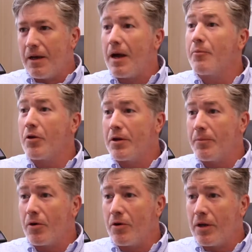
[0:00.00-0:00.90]
I'm Rink
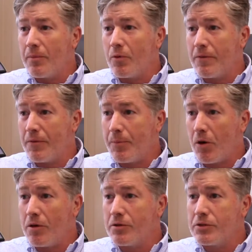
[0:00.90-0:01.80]
Murray. I'm one of the
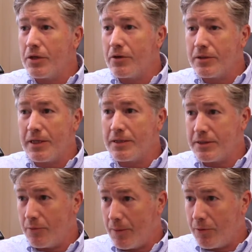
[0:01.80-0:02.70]
partners here at
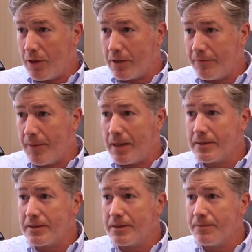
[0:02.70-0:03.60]
Tennessee Reproductive
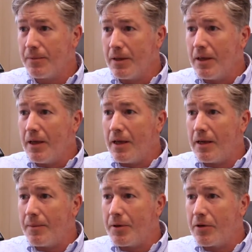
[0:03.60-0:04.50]
Medicine,
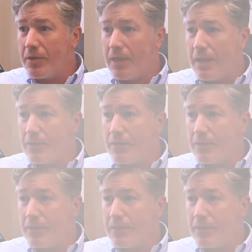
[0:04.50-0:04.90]
and I'm here today